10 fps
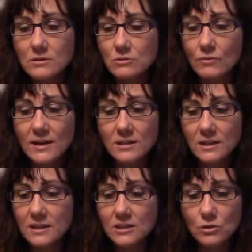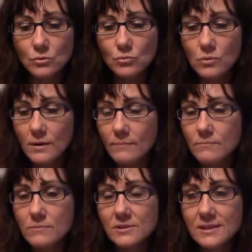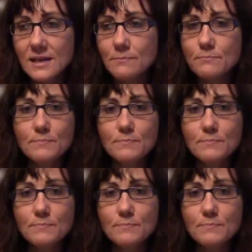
directly to say